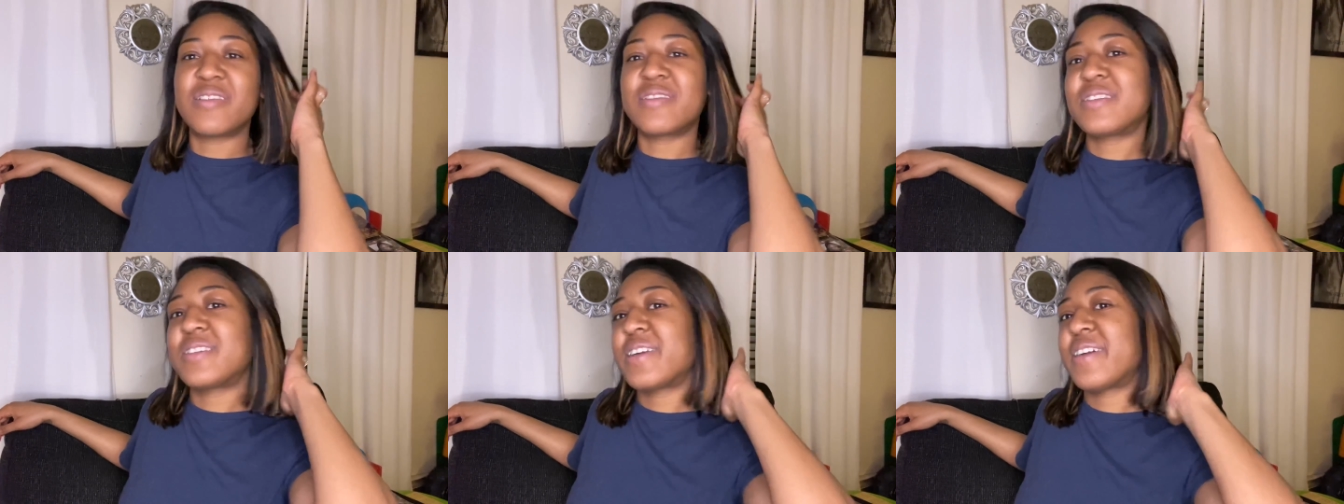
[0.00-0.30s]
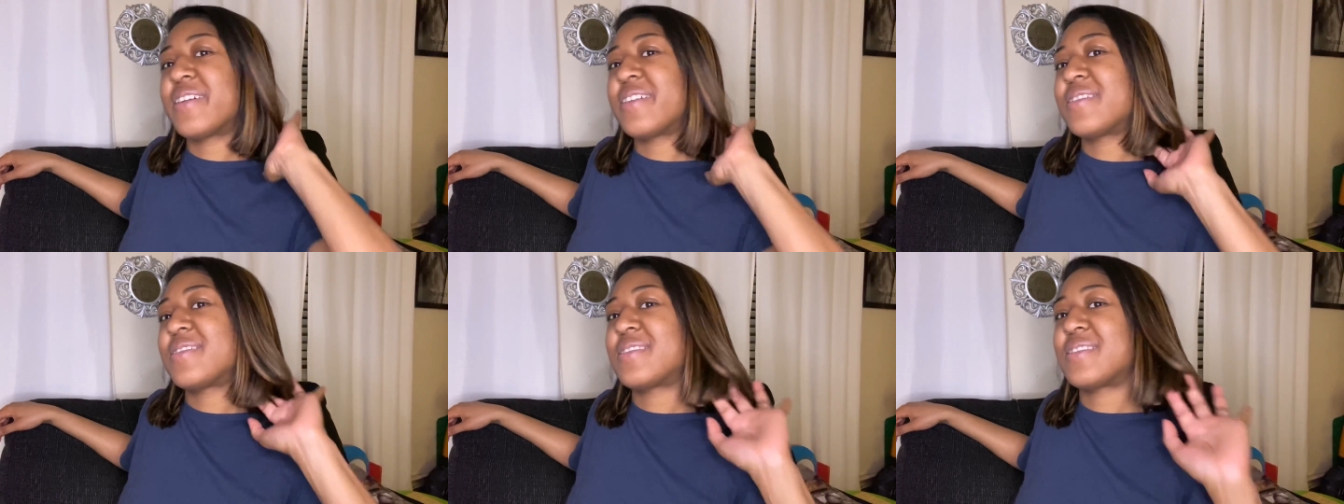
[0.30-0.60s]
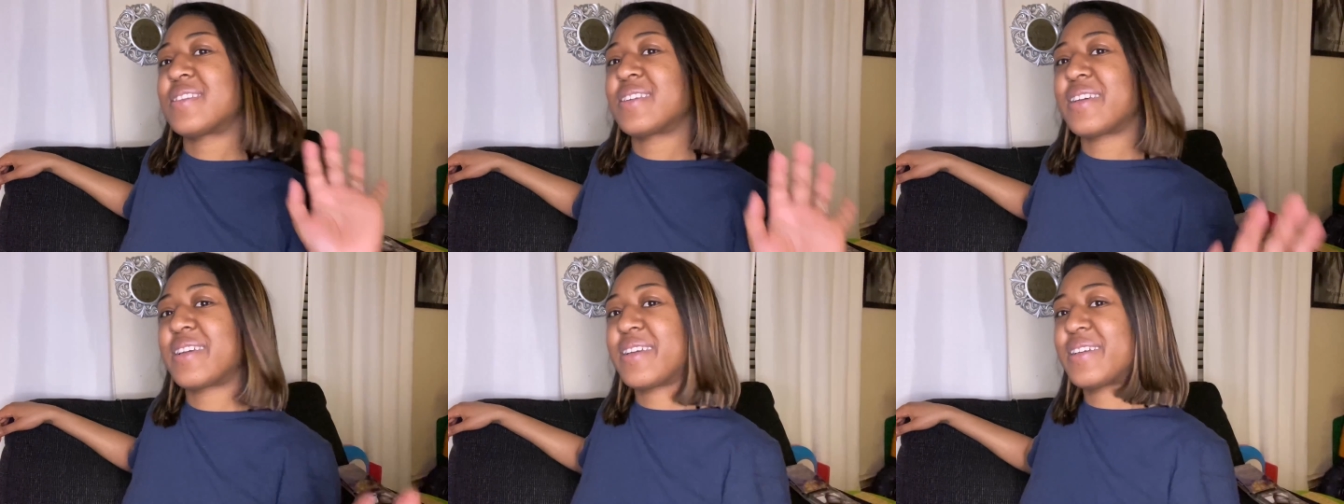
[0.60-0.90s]

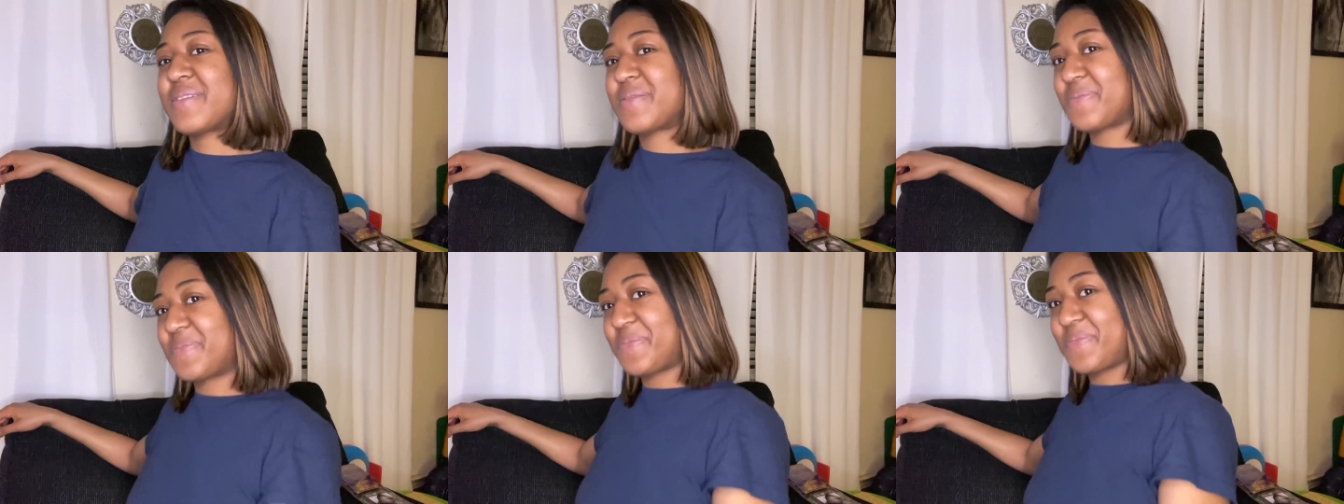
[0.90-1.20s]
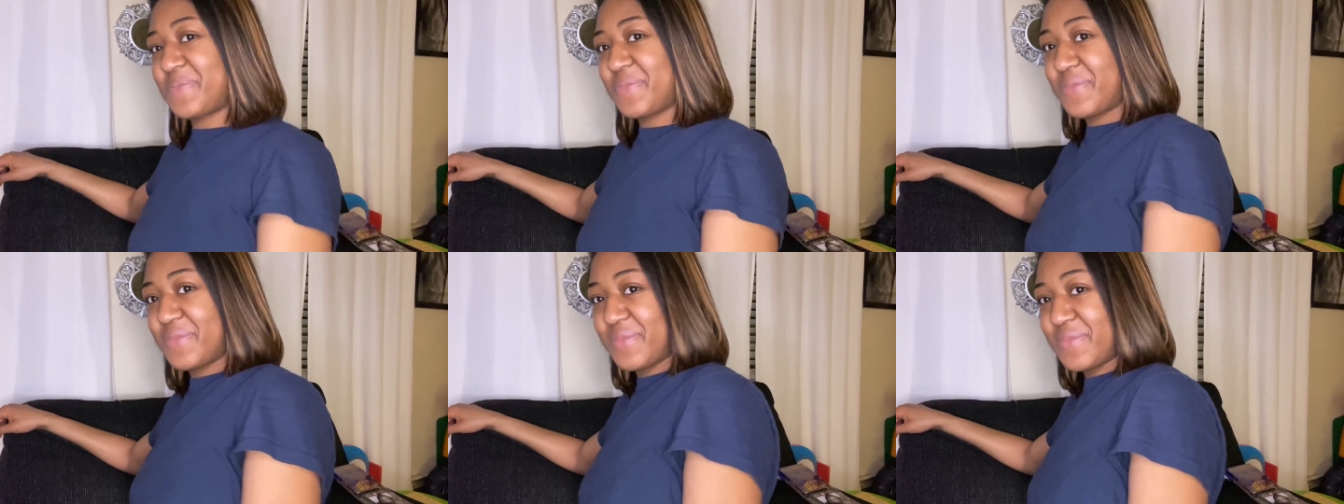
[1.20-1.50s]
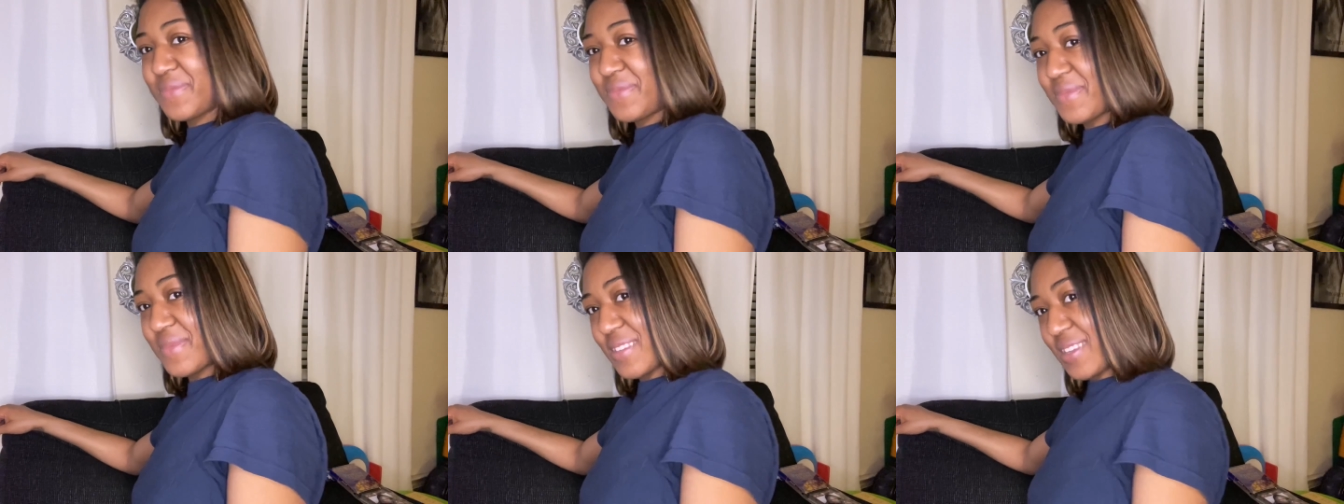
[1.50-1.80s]
Seriously.
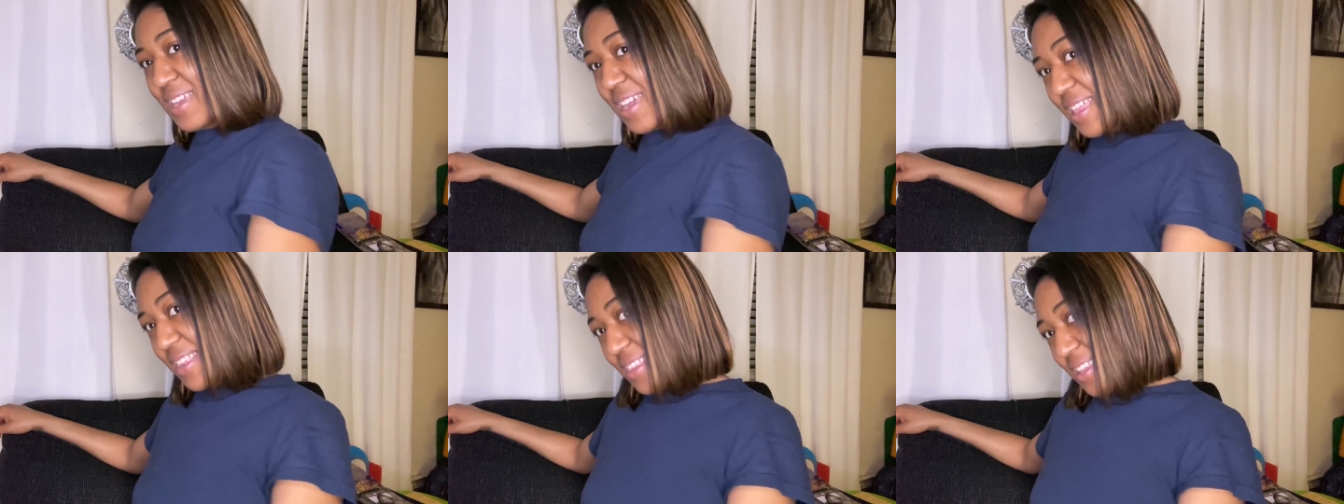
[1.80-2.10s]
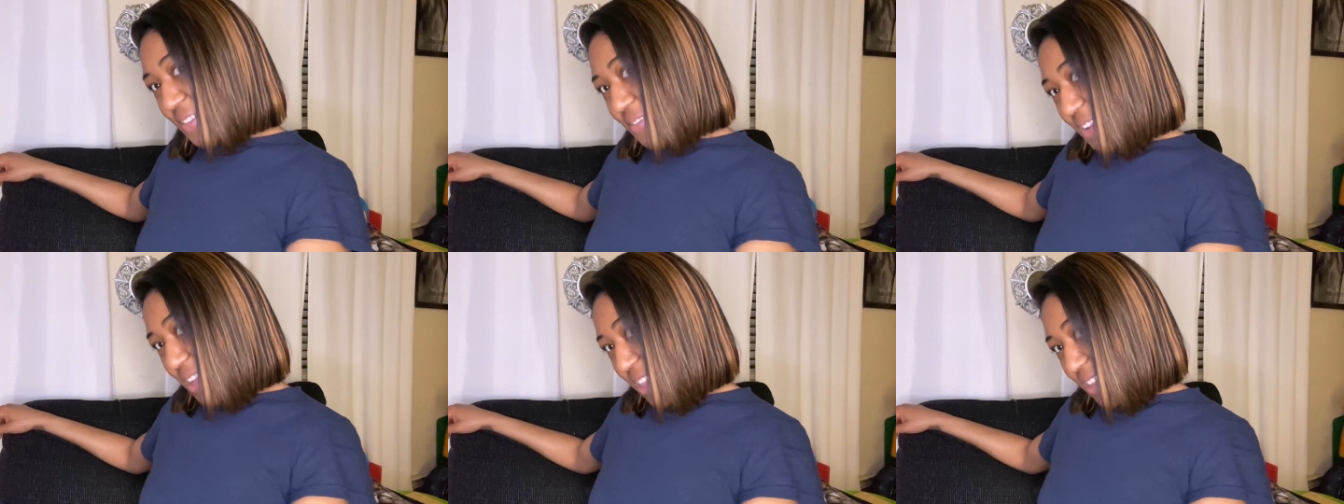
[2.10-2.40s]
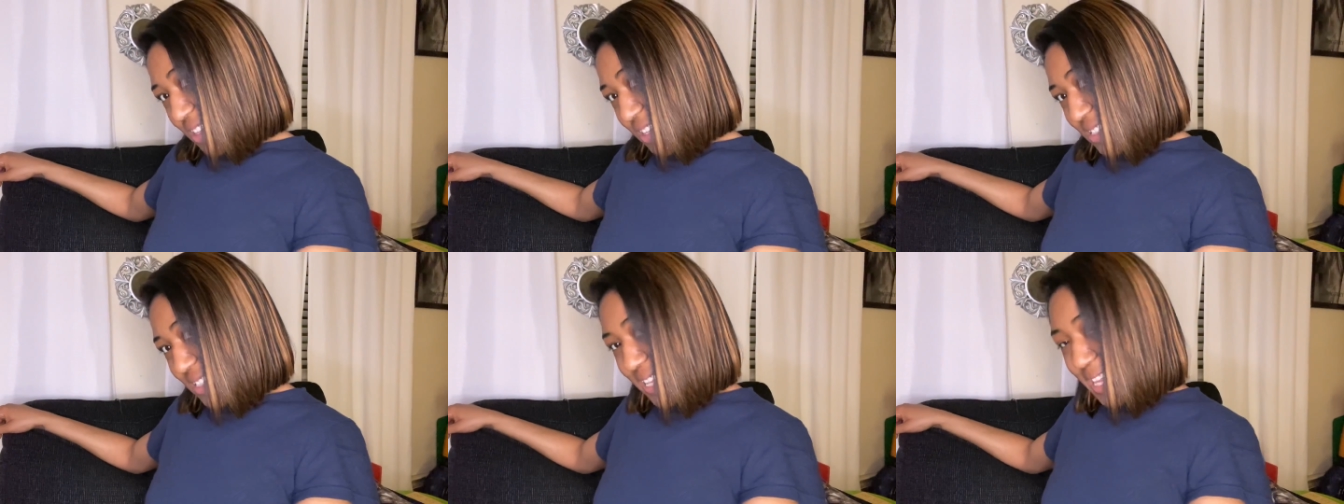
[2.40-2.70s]
I love how
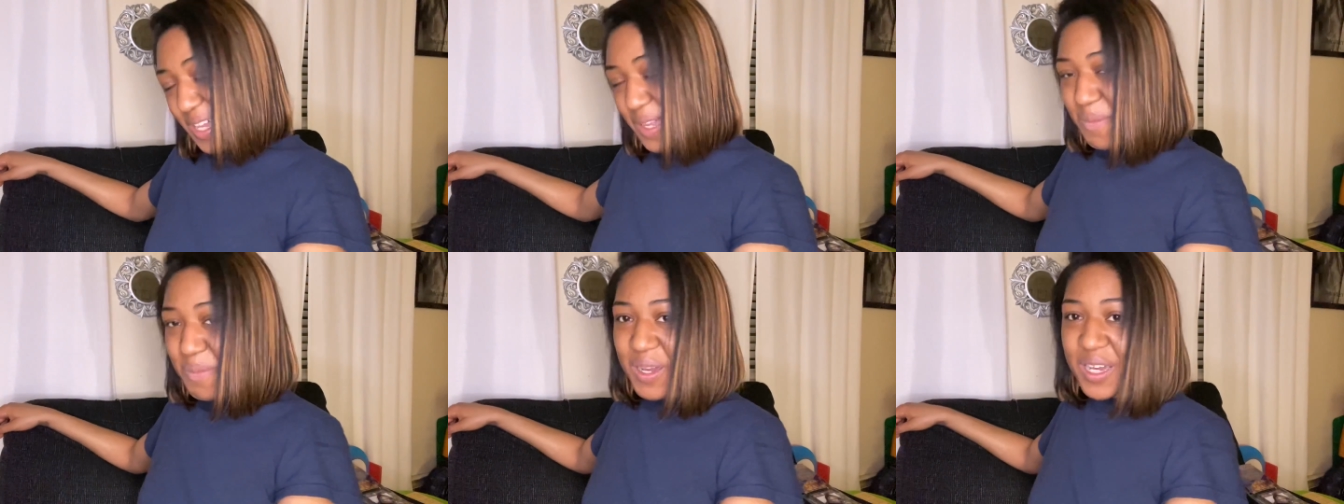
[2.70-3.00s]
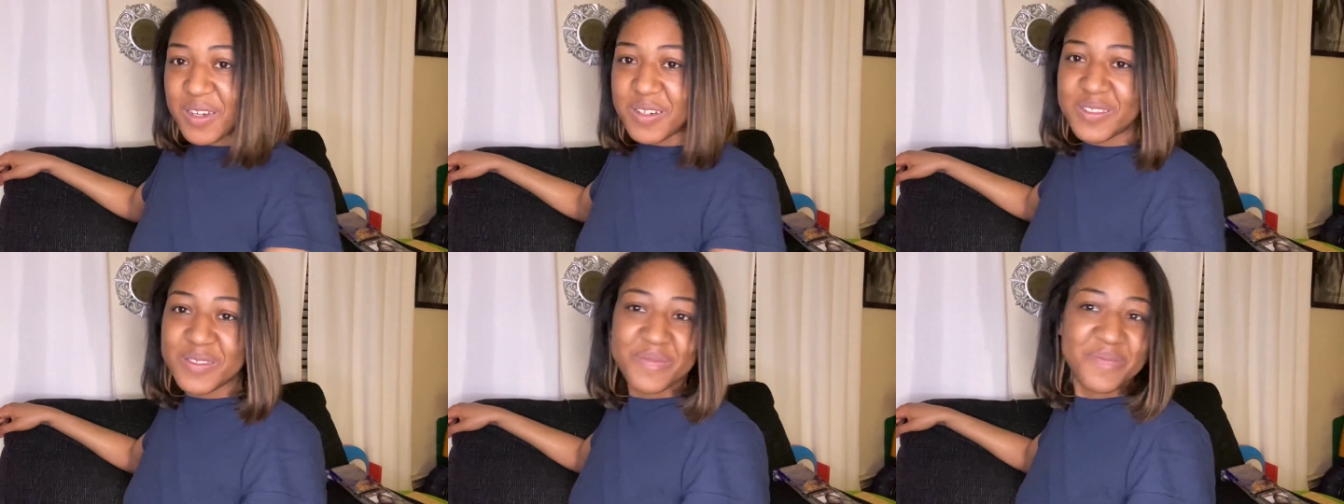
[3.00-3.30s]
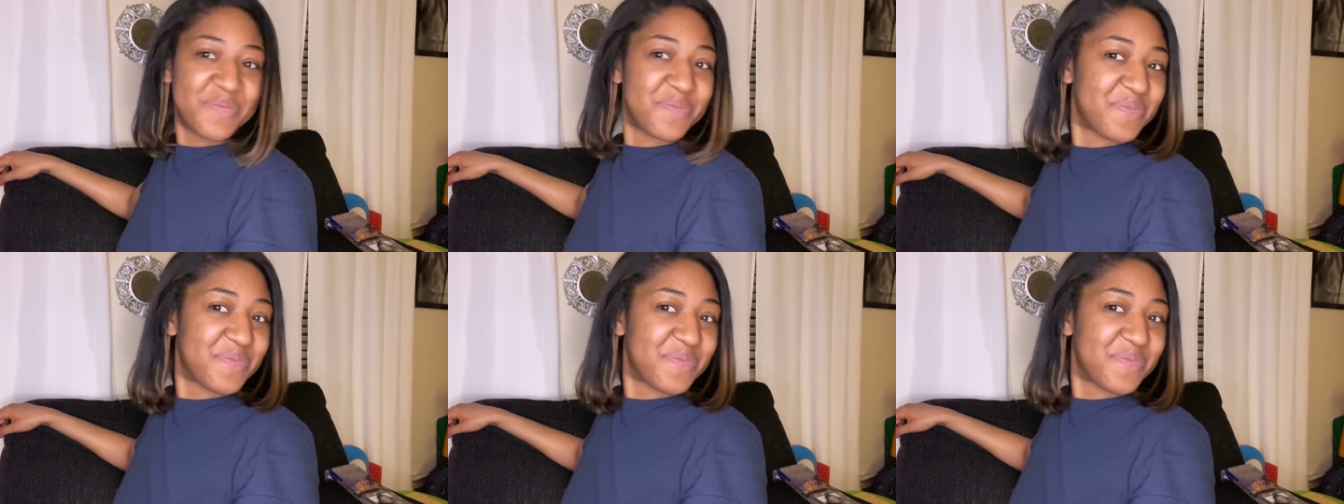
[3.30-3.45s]
this came out.